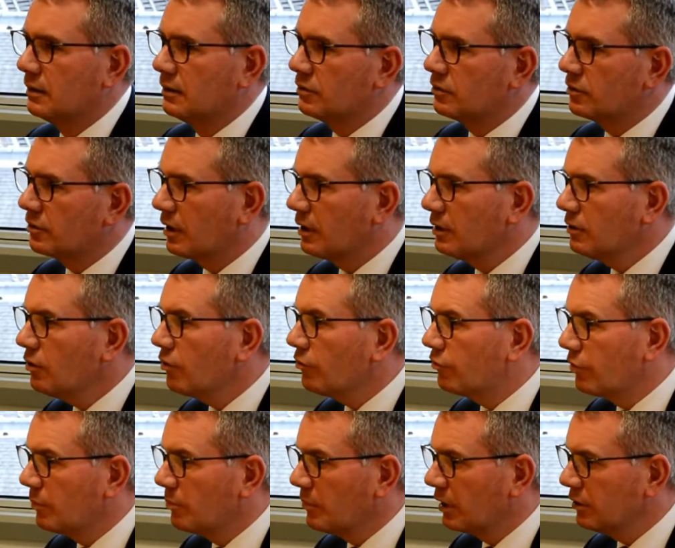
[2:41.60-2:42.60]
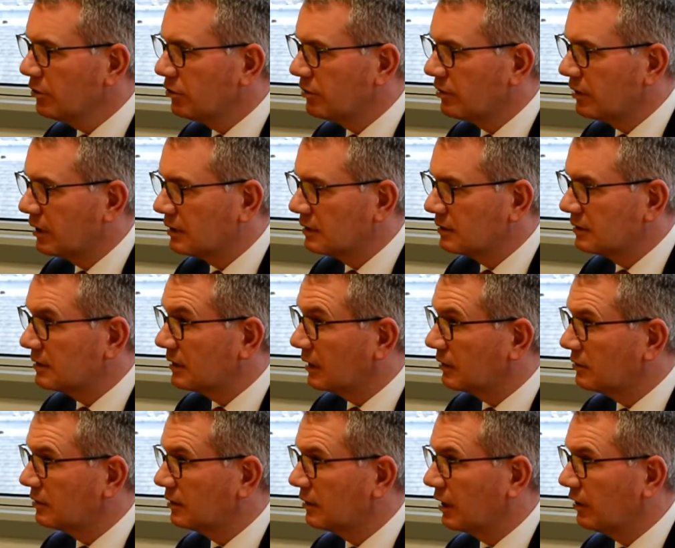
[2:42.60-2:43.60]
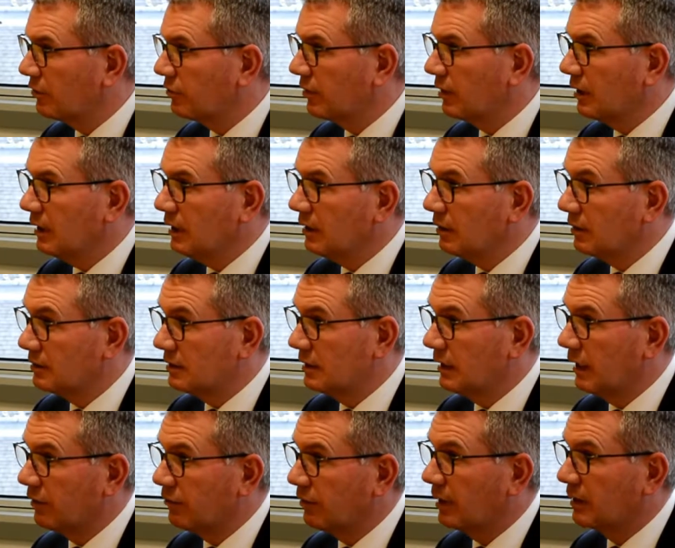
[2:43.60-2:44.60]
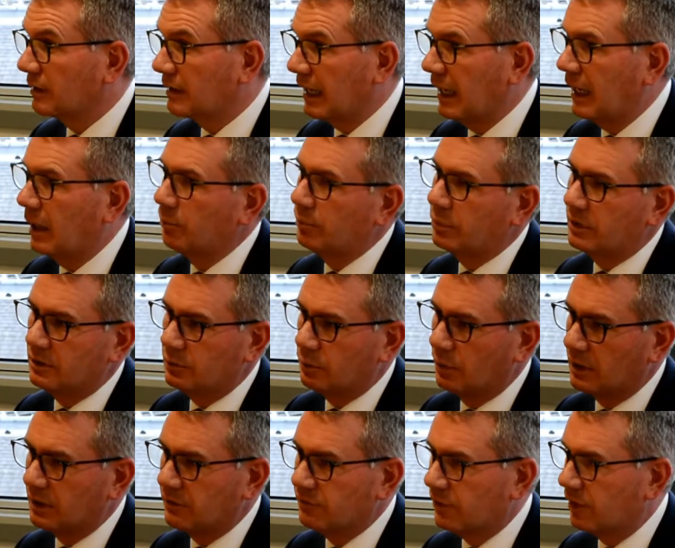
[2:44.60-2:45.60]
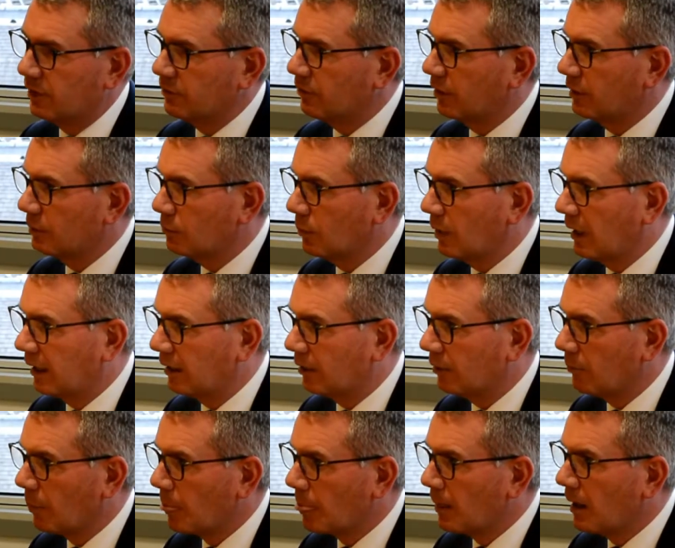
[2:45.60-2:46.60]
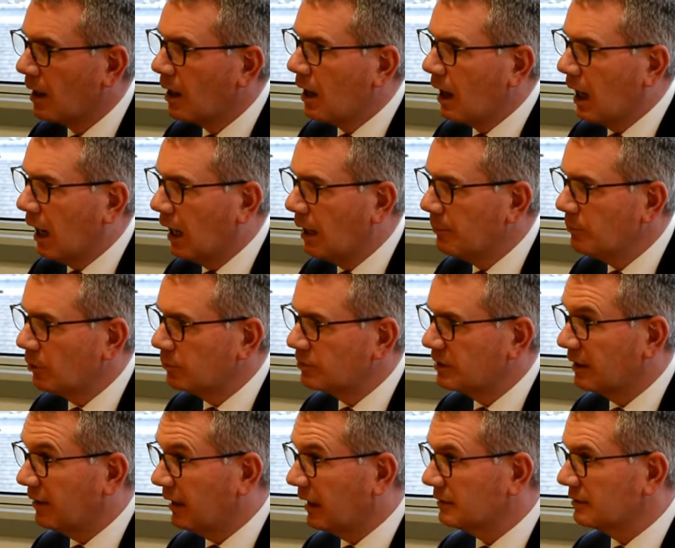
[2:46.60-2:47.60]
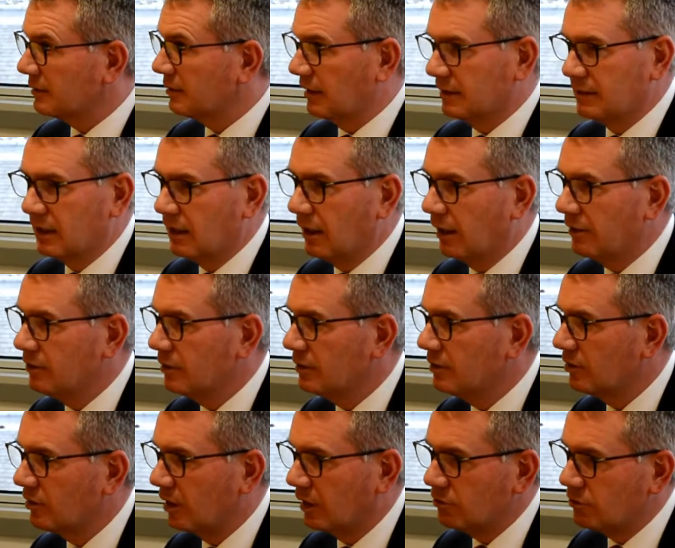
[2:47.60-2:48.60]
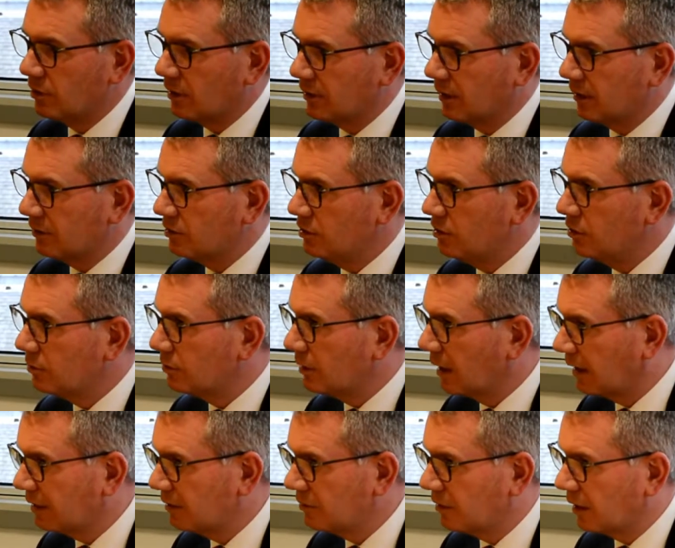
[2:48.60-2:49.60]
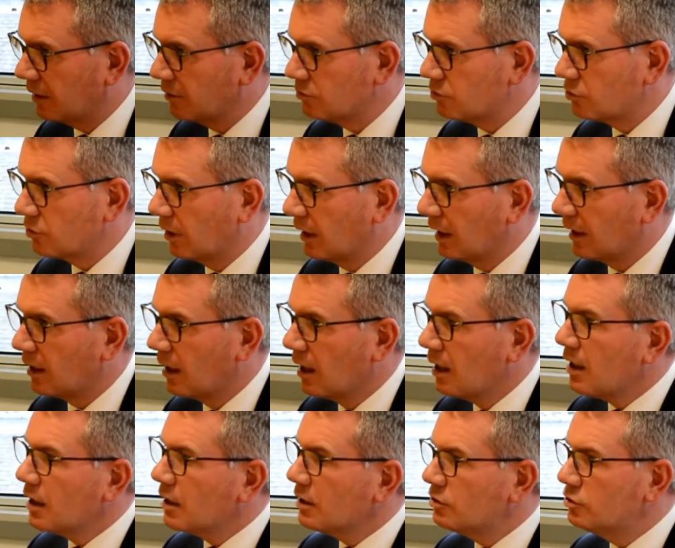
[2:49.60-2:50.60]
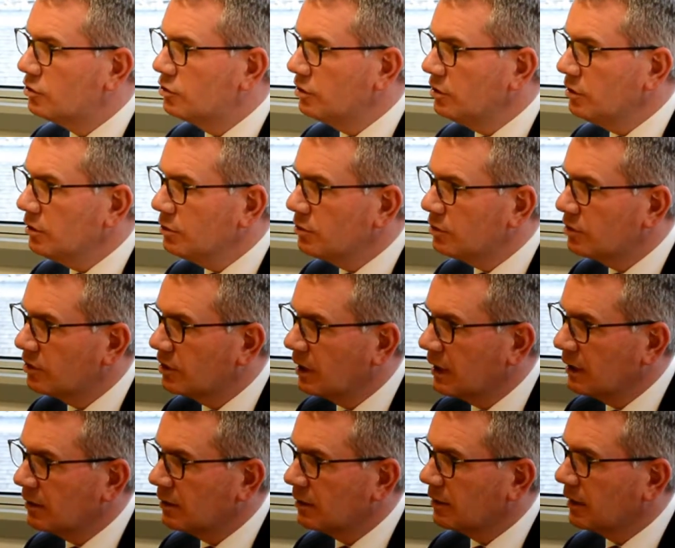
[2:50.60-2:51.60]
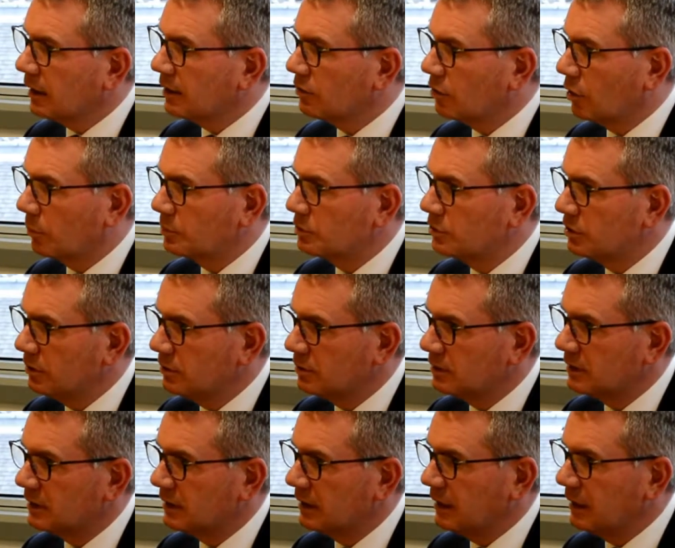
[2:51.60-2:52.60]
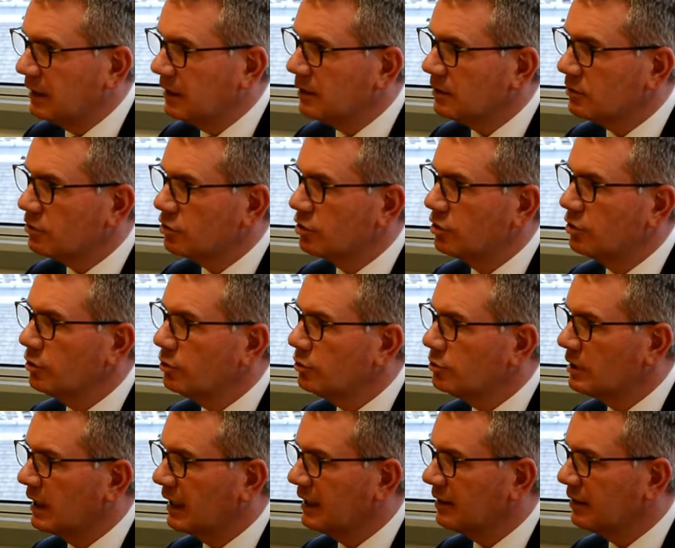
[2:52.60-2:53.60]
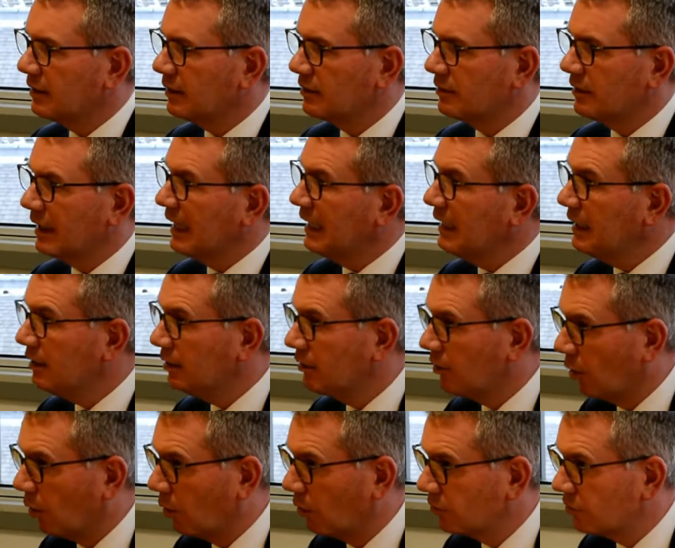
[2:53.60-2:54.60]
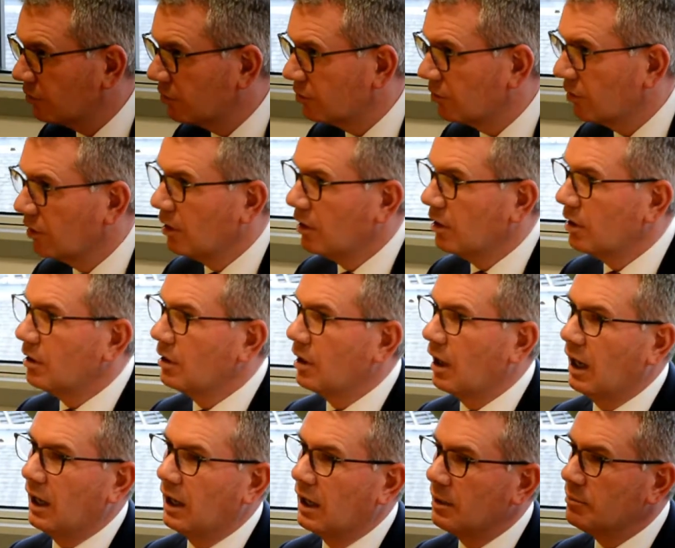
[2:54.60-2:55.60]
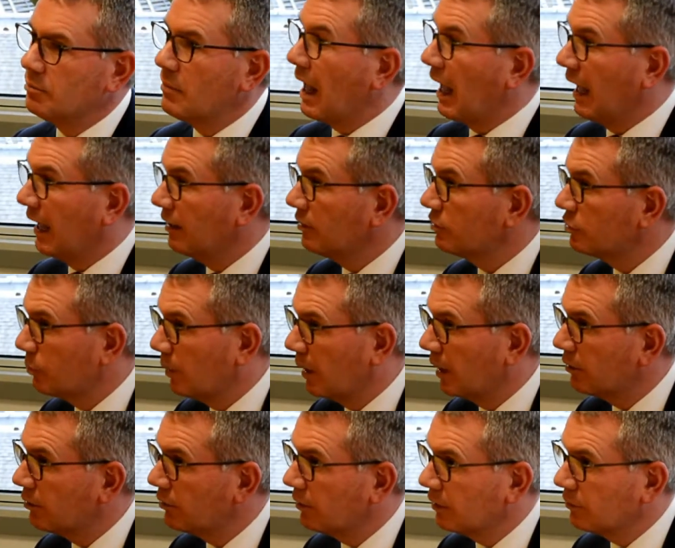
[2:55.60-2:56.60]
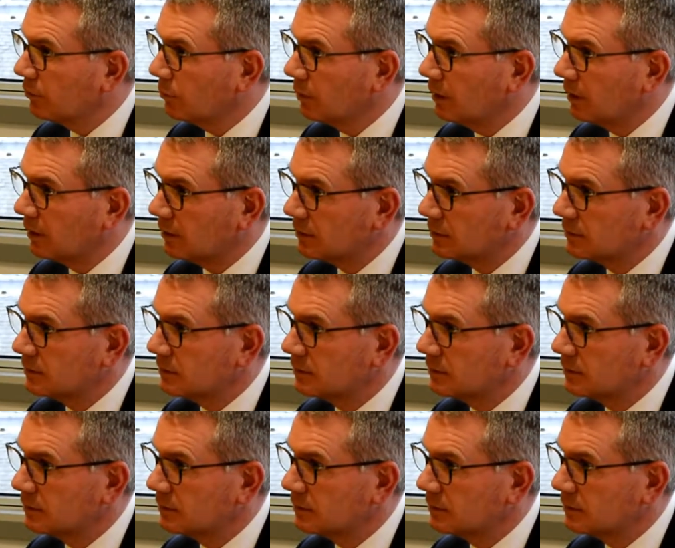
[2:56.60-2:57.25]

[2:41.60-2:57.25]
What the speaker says: So from those results, it sounds as if the TfL cap is working very, very well. Obviously that's London-centric, that's UK-centric. Do you see that there's the opportunity to take this ethos elsewhere around the world?